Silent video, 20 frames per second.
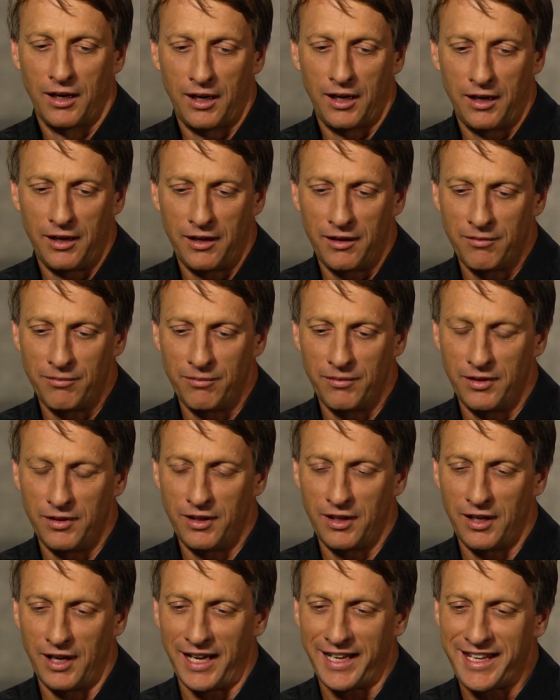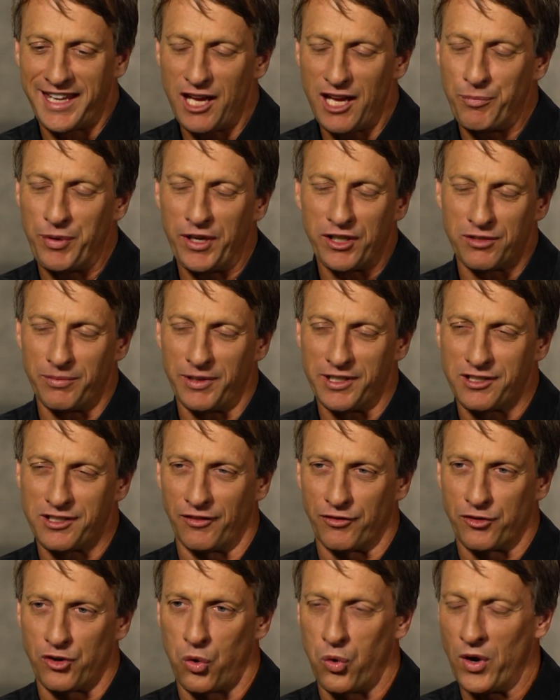Um, I can't picture
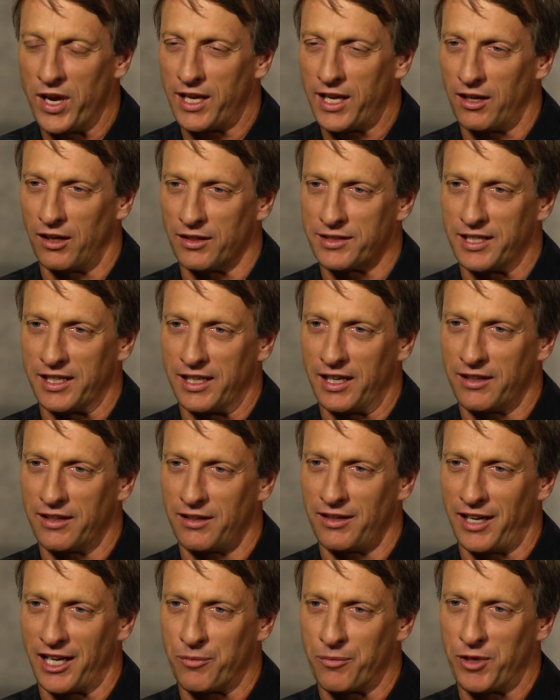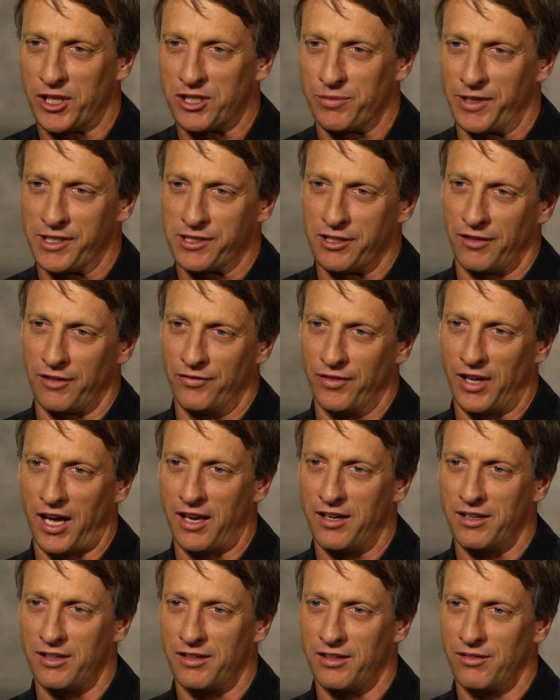myself quitting altogether. I can picture myself
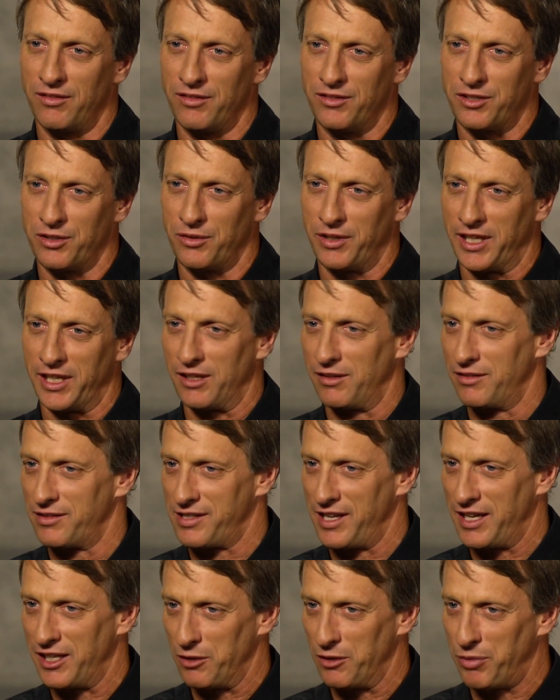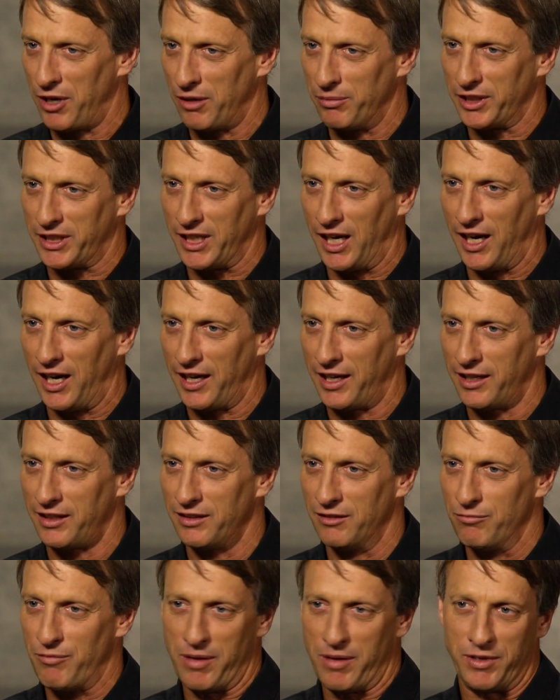not doing it, say, in the public eye,
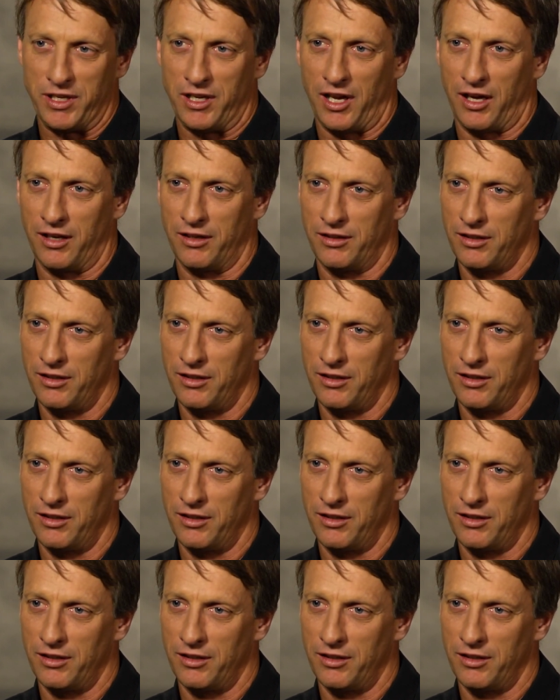and maybe You don't not.